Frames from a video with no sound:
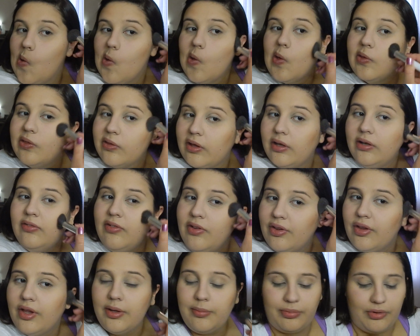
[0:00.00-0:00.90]
It's kind of a
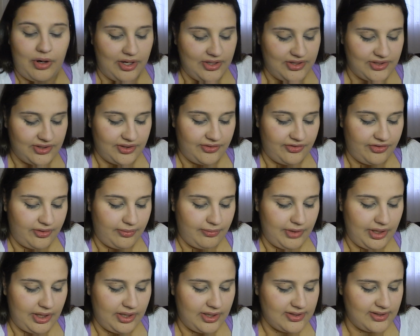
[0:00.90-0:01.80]
light bronzer for
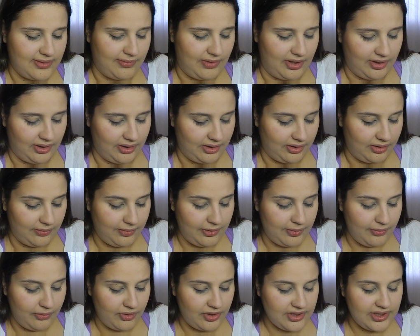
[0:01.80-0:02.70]
me because I'm a little
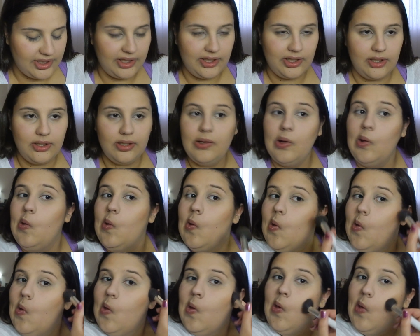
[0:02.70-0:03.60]
bit more tan,
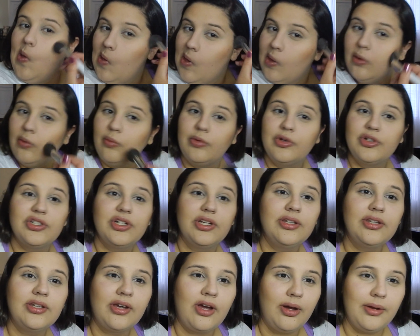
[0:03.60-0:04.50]
which in
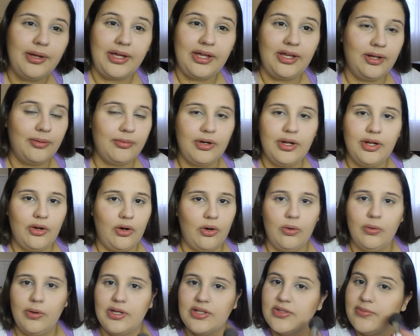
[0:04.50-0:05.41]
the camera it
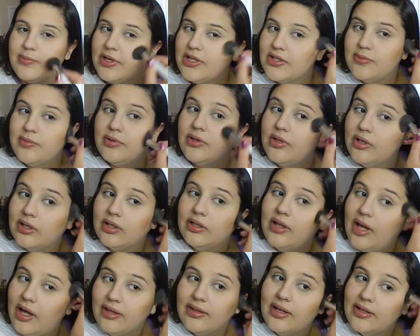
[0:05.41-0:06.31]
always makes me look
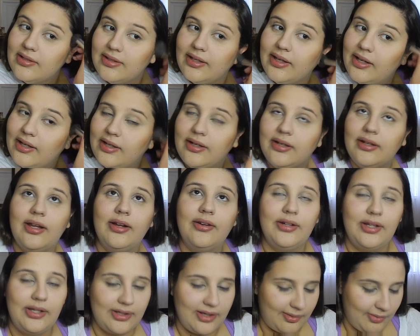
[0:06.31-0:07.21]
not that tan.
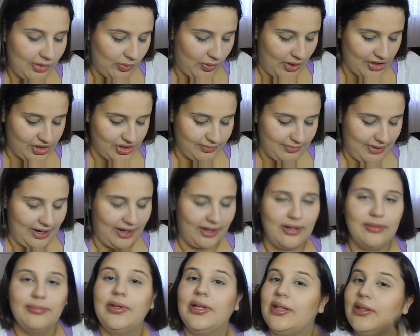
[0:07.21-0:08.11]
Anytime I watch it back,
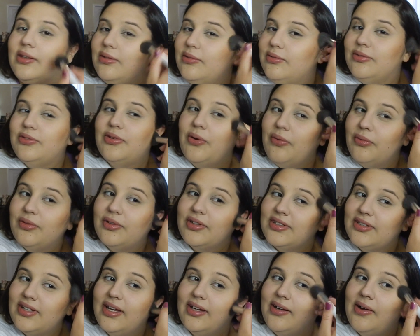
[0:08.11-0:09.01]
I'm like, you don't look
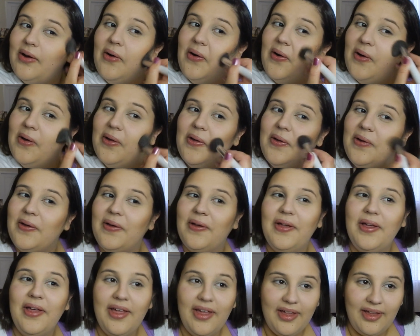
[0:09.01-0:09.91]
tan at all.
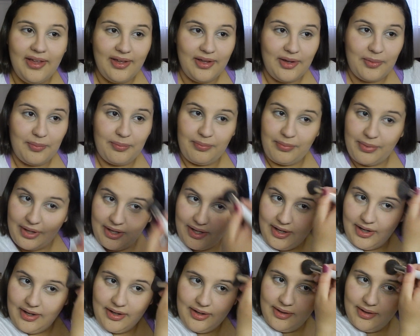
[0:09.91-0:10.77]
But